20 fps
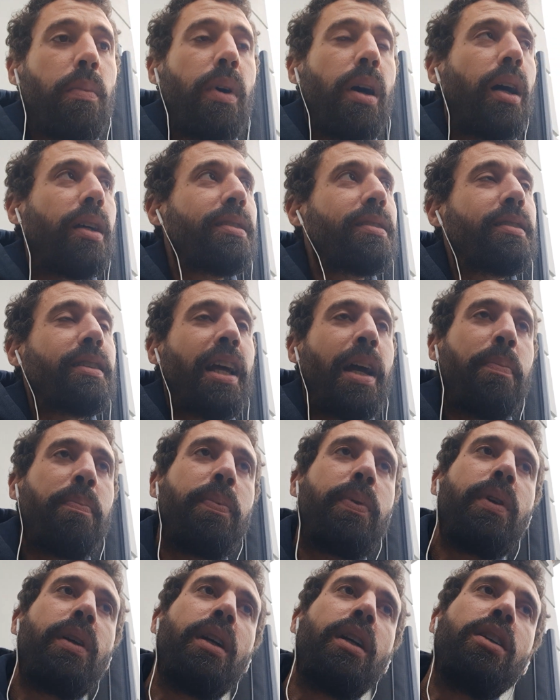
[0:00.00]
a step
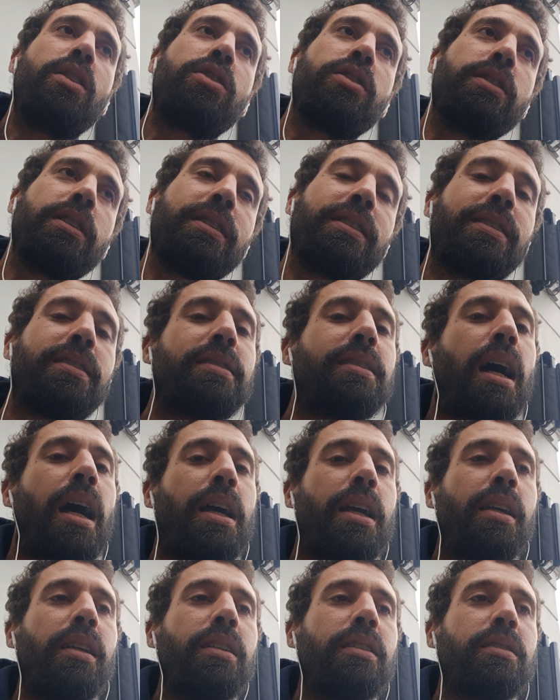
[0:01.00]
to the
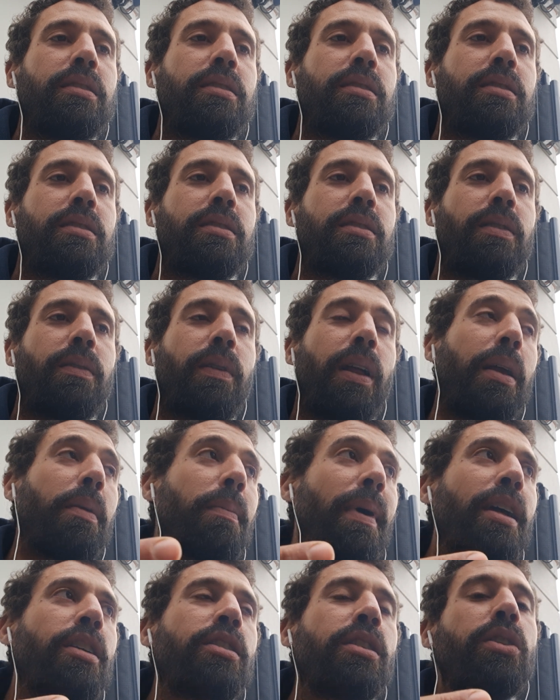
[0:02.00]
side. I
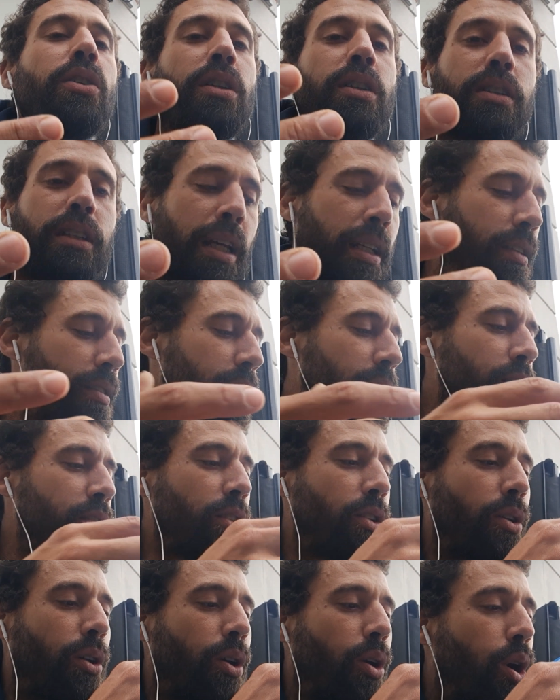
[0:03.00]
imagine you're dancing,
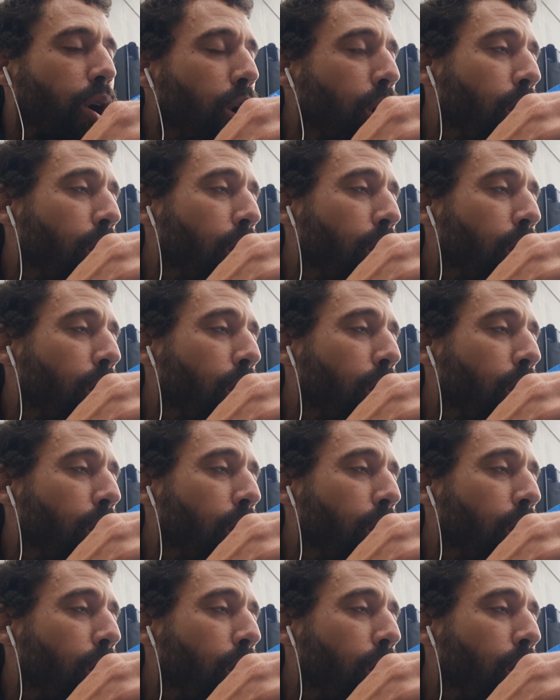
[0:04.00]
so you go.